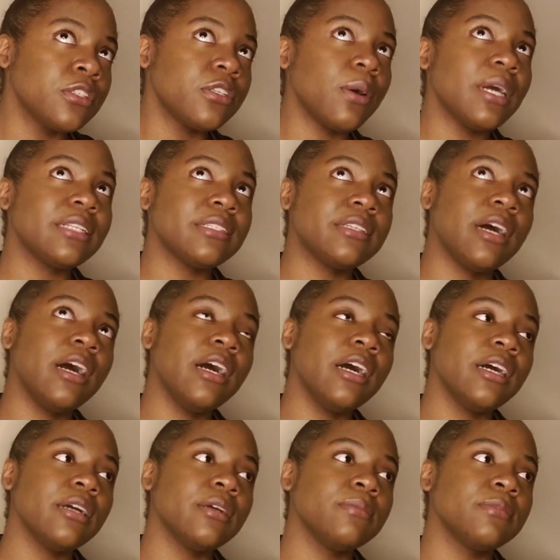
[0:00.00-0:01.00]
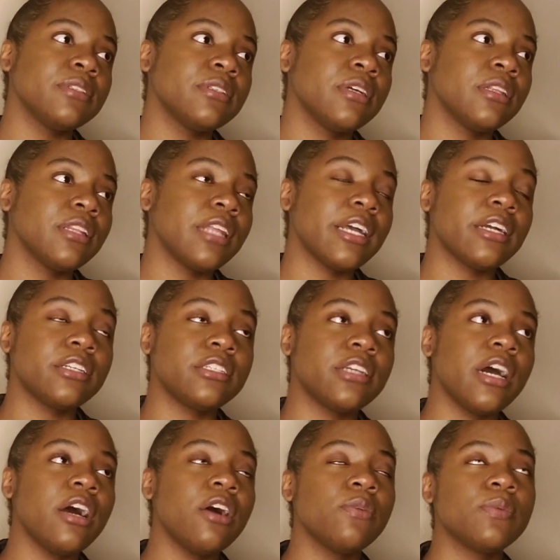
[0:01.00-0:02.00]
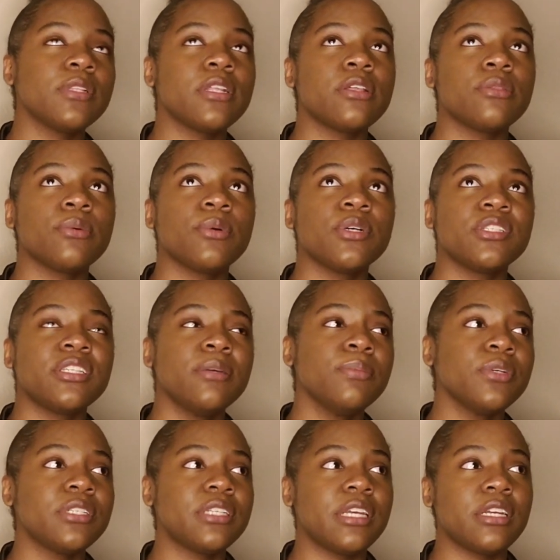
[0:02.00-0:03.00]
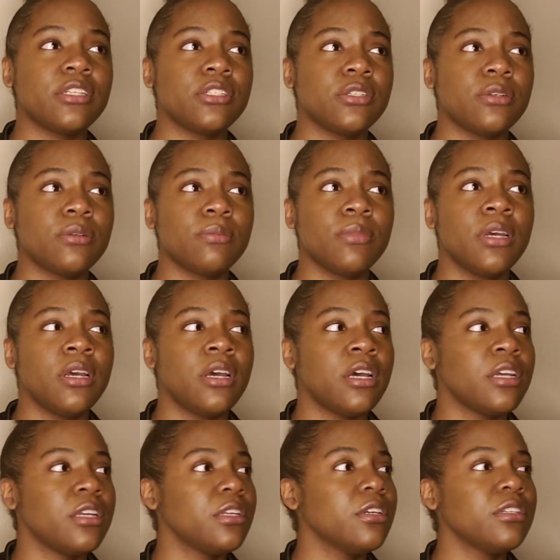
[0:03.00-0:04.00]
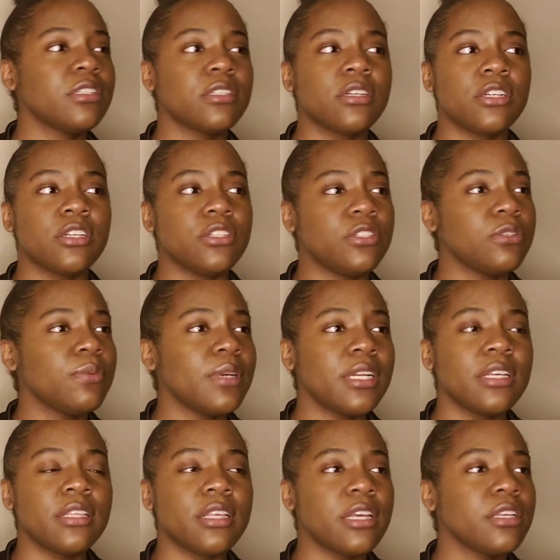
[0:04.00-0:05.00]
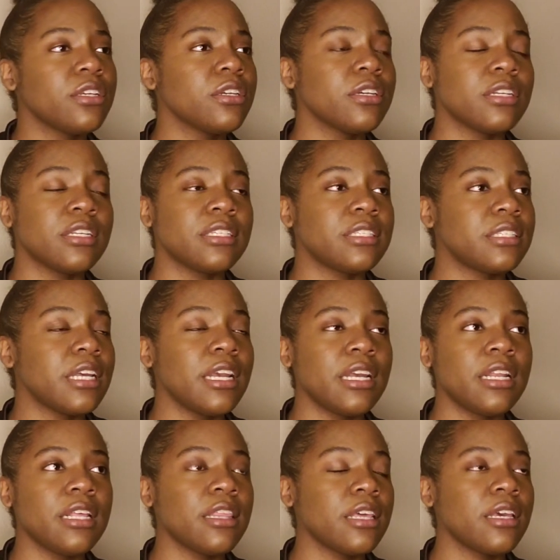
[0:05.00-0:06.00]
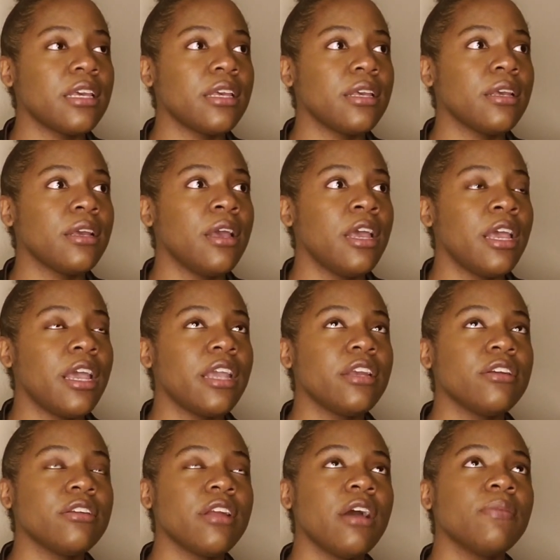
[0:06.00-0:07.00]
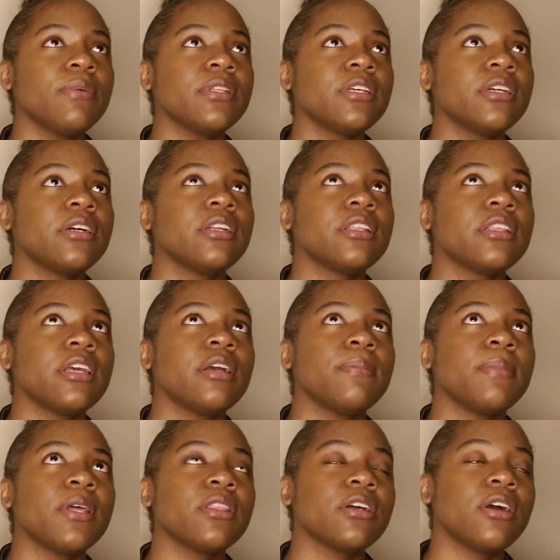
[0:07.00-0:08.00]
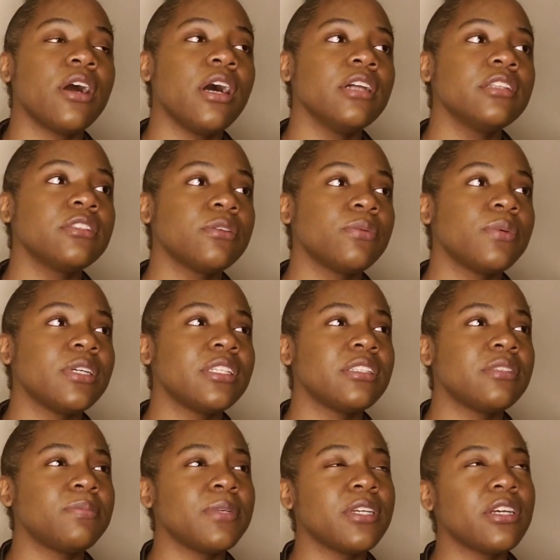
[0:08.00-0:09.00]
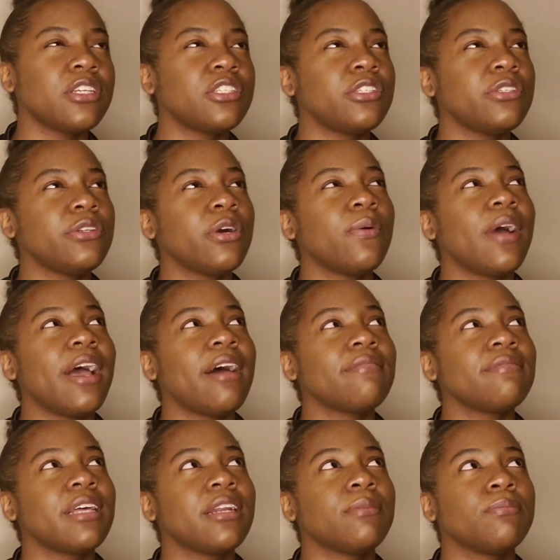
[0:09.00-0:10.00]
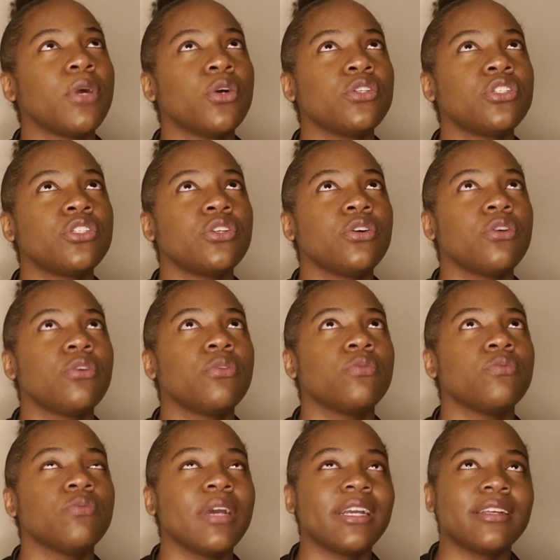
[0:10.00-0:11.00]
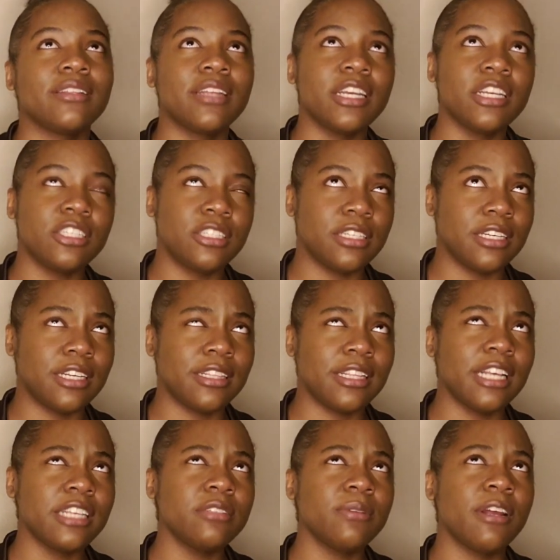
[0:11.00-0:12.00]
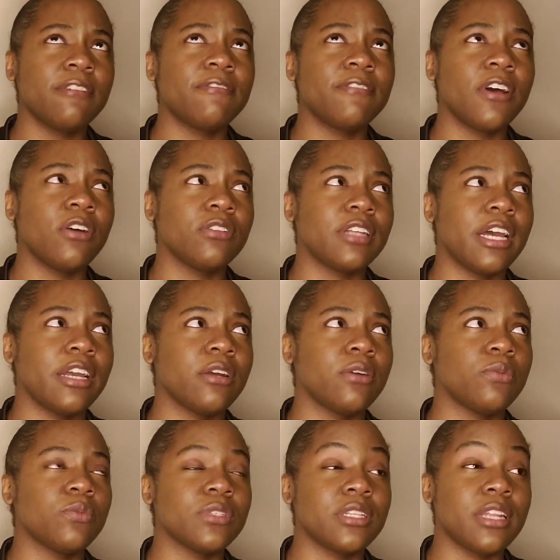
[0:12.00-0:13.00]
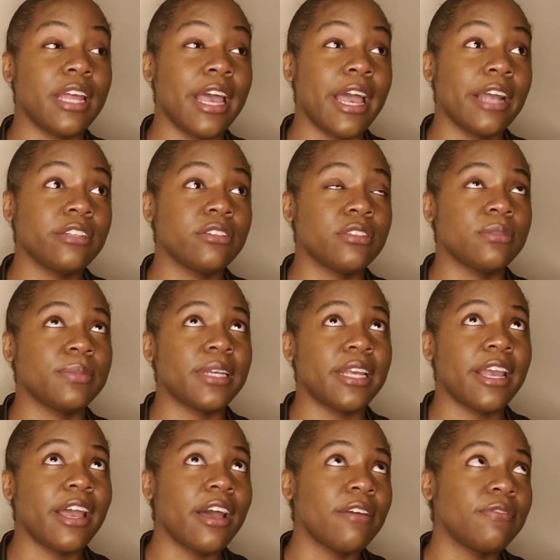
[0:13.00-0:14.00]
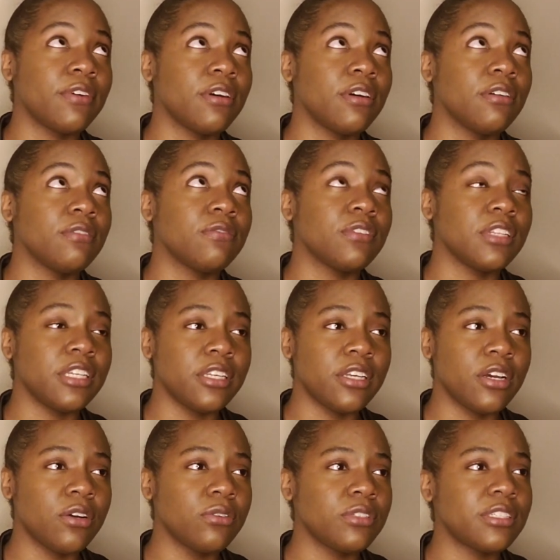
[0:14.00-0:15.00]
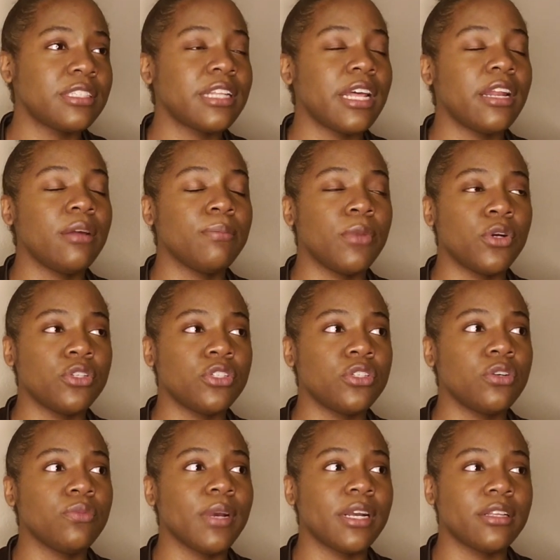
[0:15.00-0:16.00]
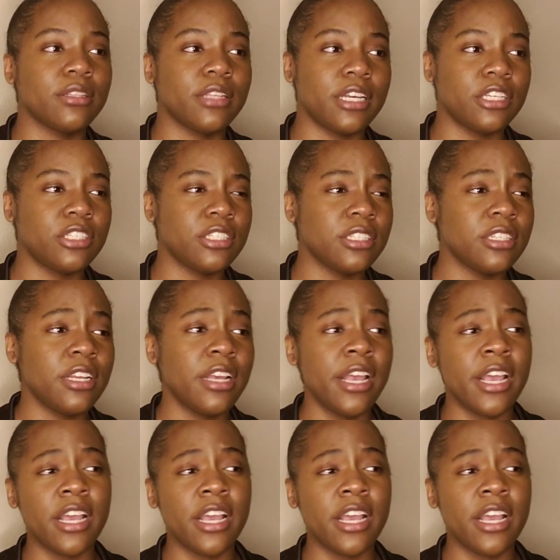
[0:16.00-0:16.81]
So at times, like a child when they throw a temper tantrum, you're just gonna do anything, you're gonna say anything, and you're not really gonna think about the consequence because you don't have that emotional regulation. And that's what I felt like was lacked on the behalf of Leo, just that emotional regulation.